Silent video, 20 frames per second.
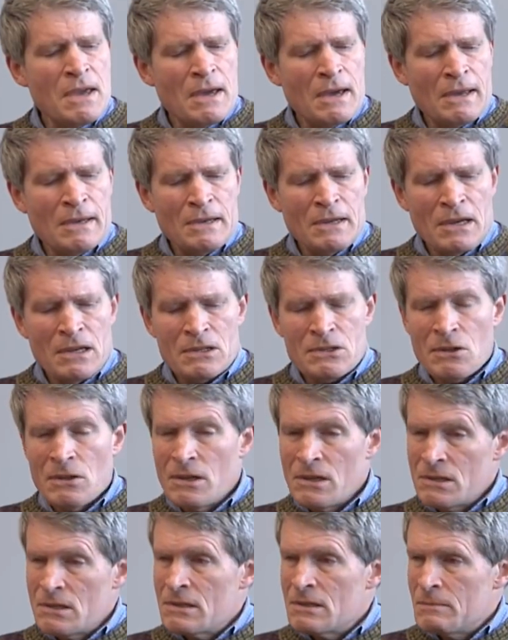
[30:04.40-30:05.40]
and uh, so
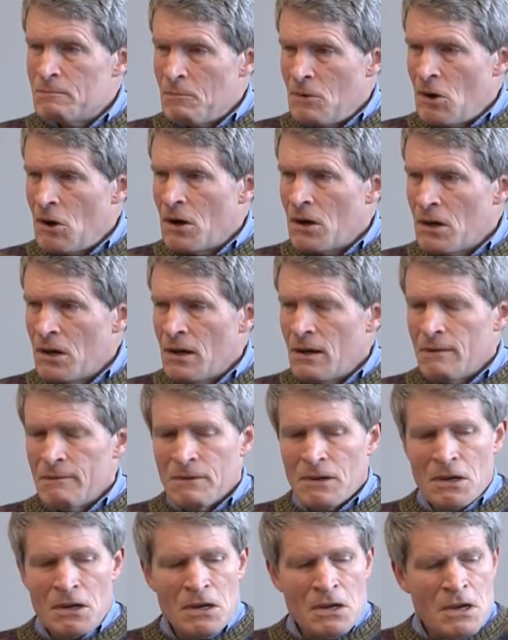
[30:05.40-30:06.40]
this is part of
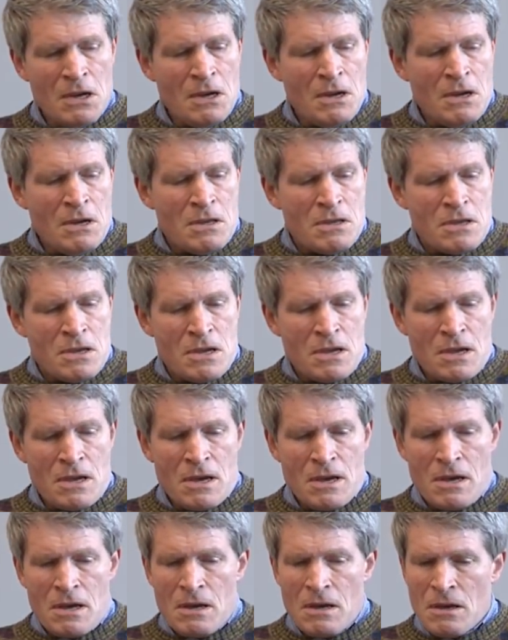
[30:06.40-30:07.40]
uh, the,
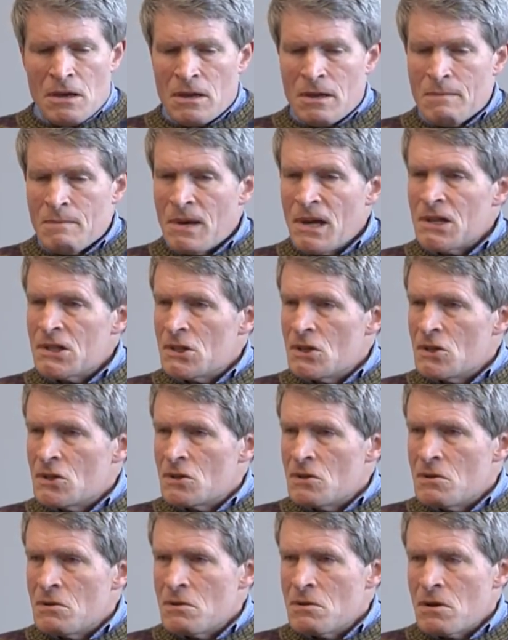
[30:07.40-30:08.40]
uh, uh the
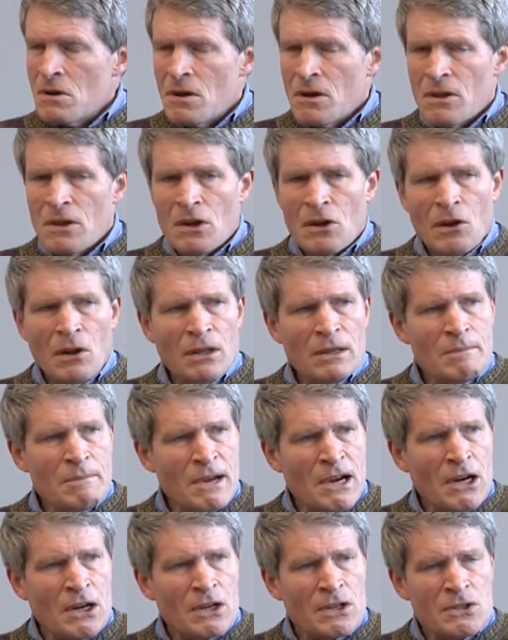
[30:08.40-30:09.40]
message uh, that all
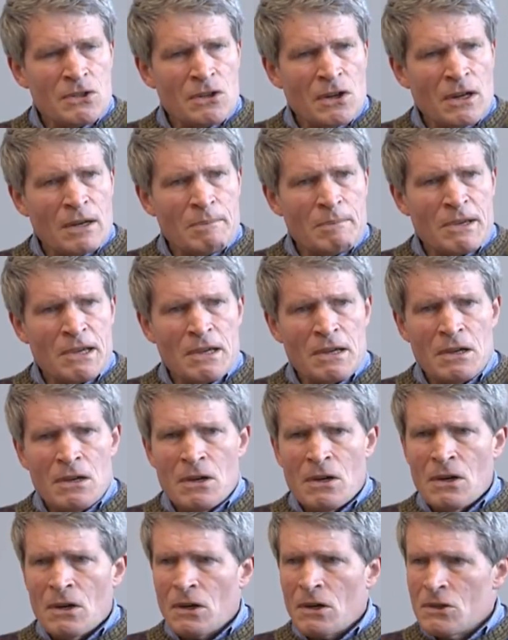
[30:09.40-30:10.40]
Americans ought to be
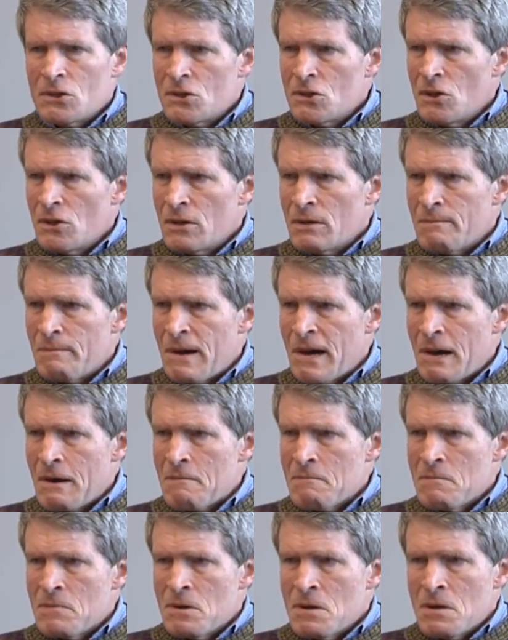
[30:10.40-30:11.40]
concerned
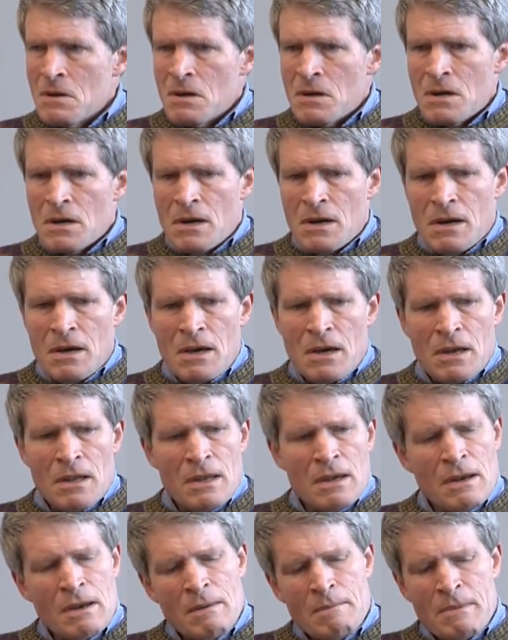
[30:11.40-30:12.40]
about. Uh, and
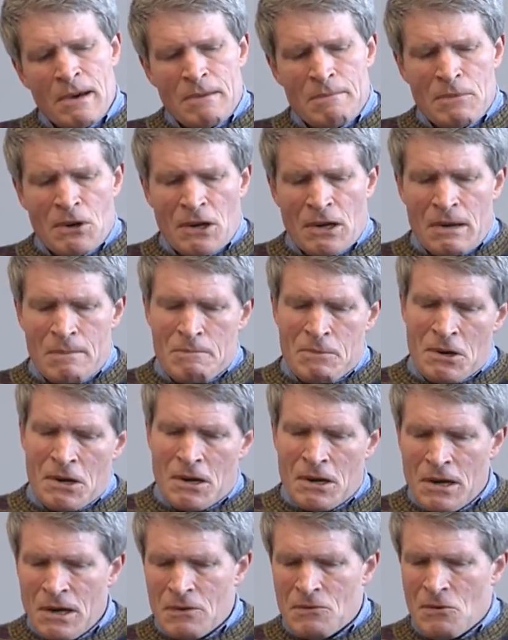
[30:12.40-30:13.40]
then on my book, I put
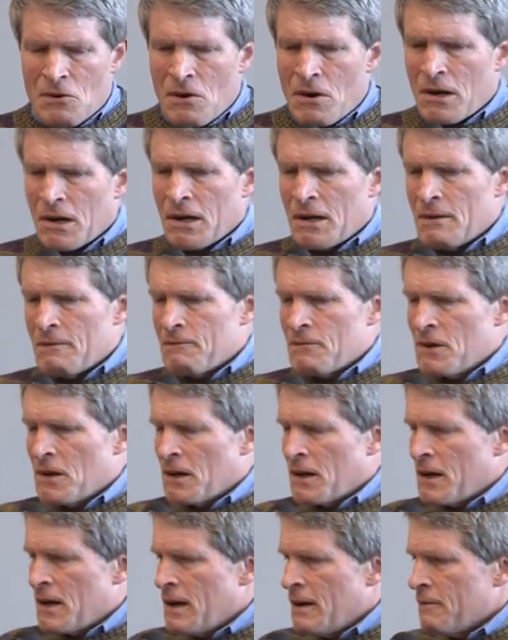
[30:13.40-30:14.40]
a, a drawing on the
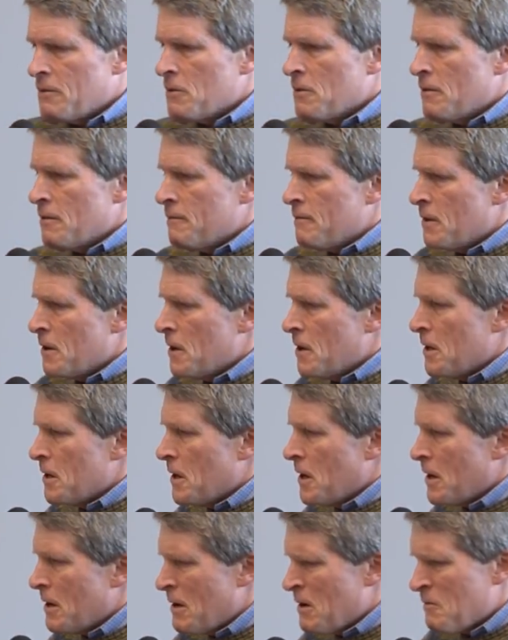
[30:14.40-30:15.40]
front cover of, uh,
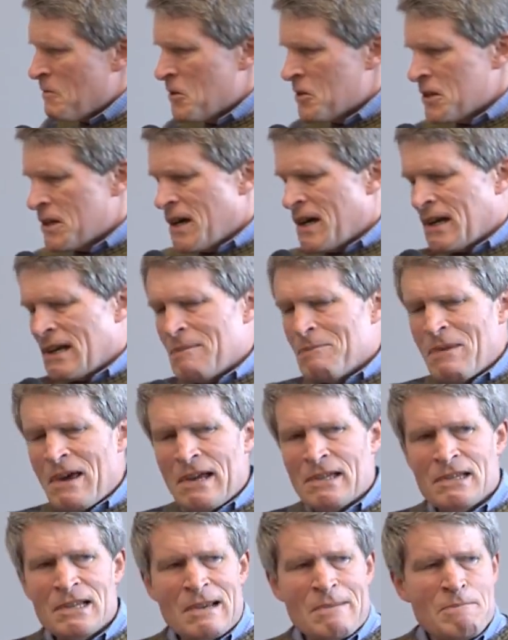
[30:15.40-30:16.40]
I, of course, you got to keep
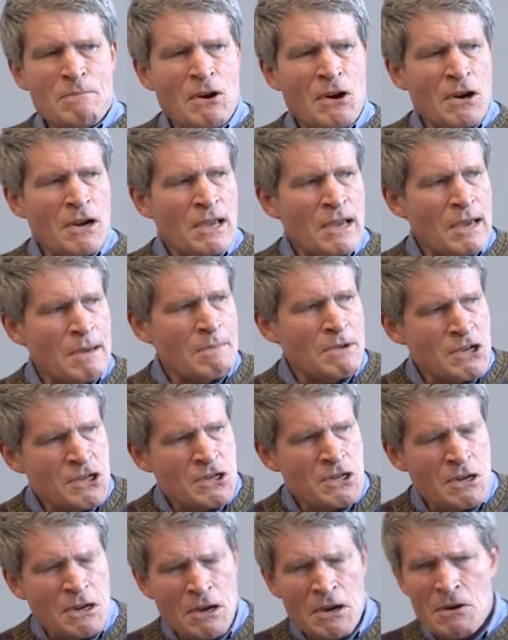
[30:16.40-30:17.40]
that Tea Party
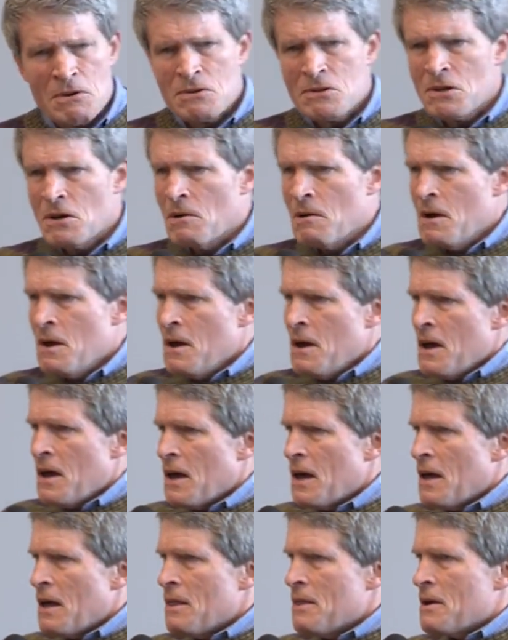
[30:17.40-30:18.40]
image, you know. So
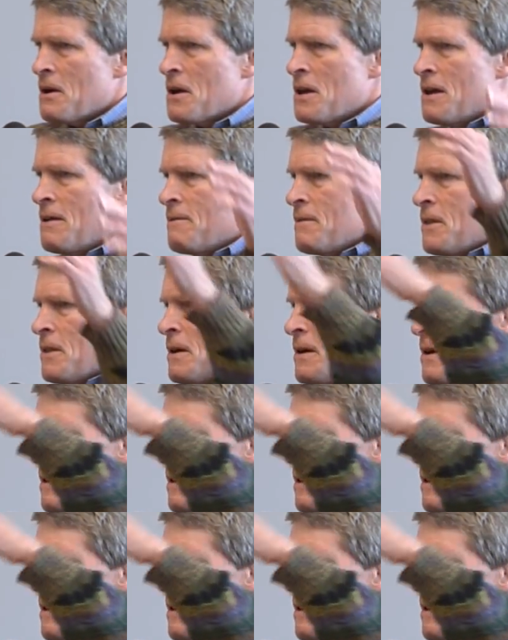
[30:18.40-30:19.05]
uh, they're heaving